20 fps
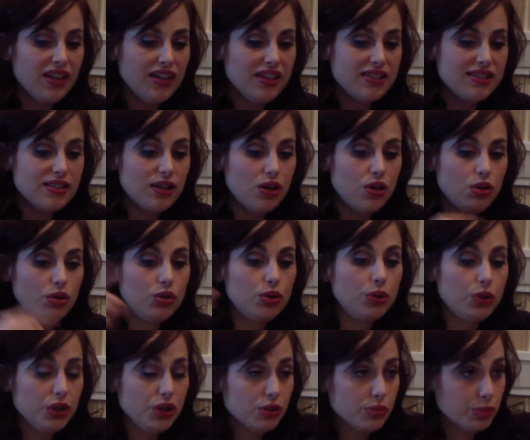So
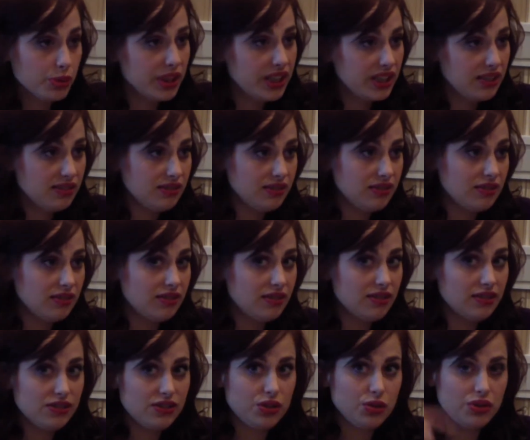who you bring
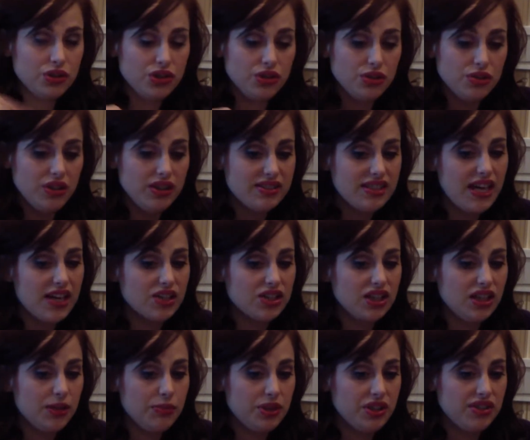to a shoot is
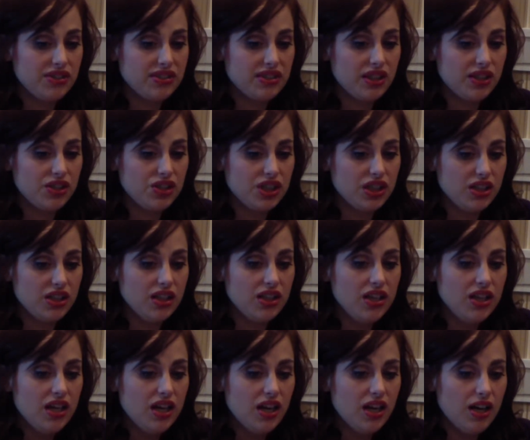actually up to discussion.
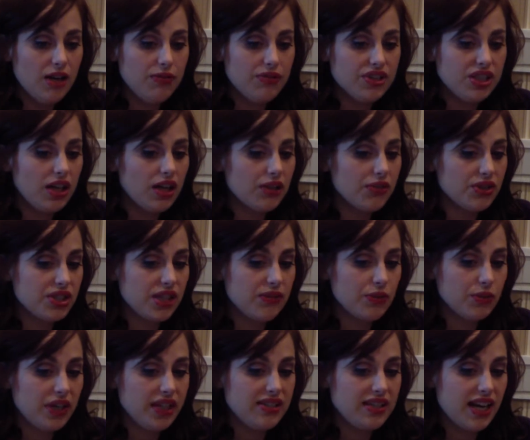Photographers have
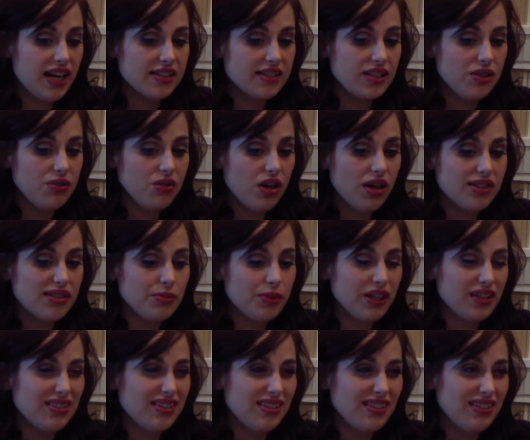a right to ask you not to
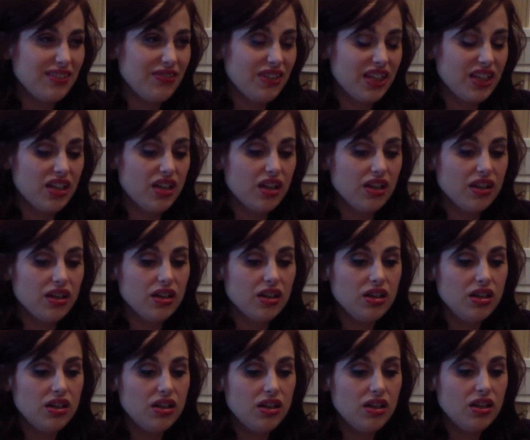bring a significant
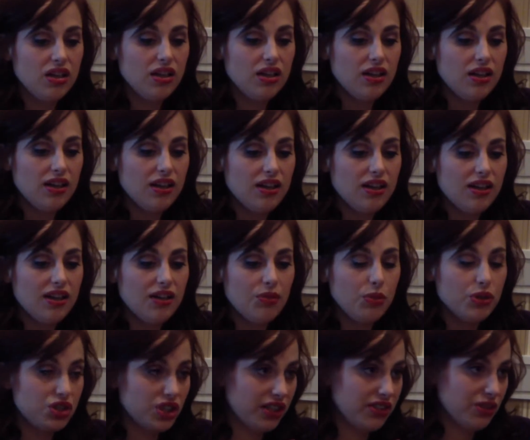other,
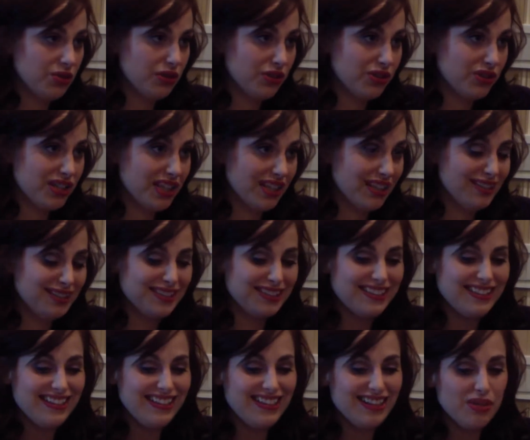which I do understand.
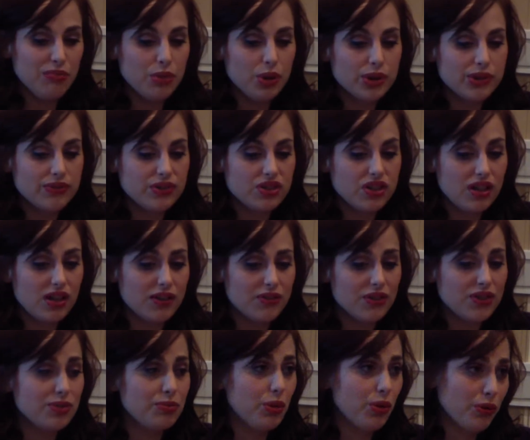Most
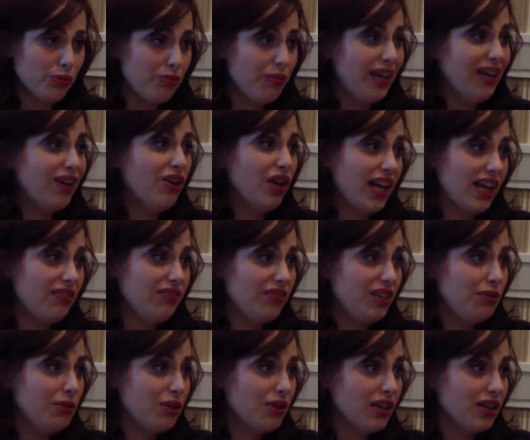photographers, both male and
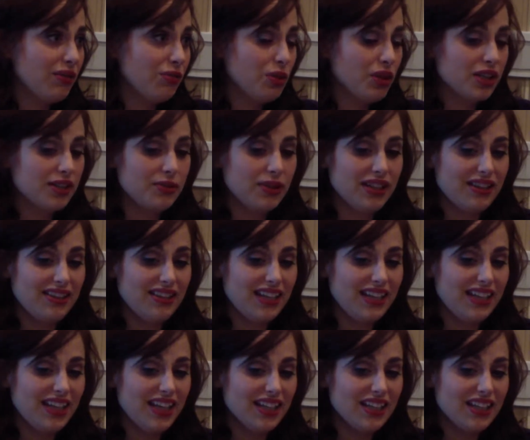female that I've worked with, they
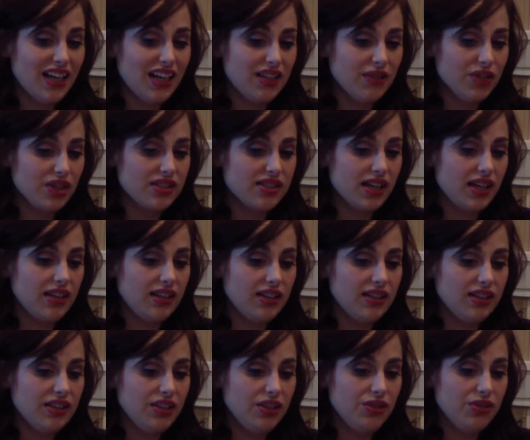get kind of
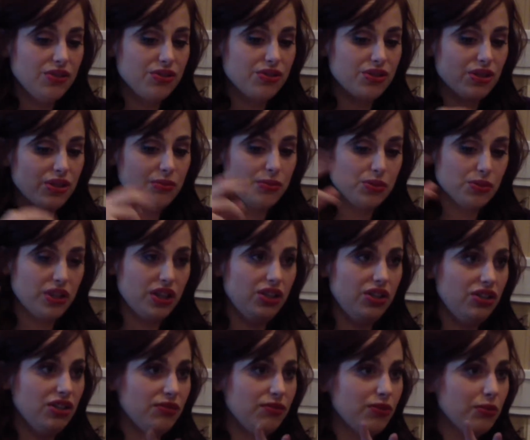excited and use terms
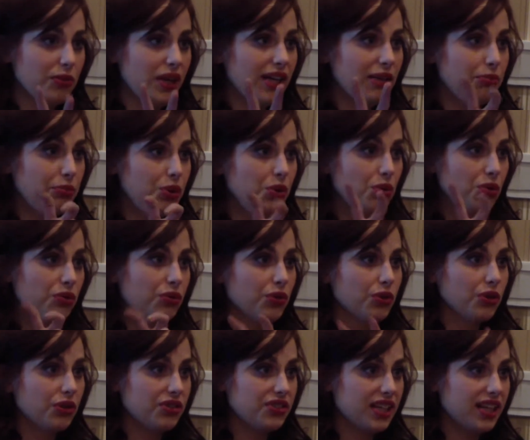ranging from like
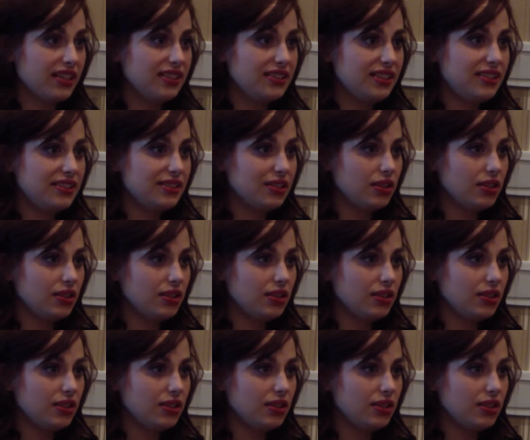beautiful or sexy.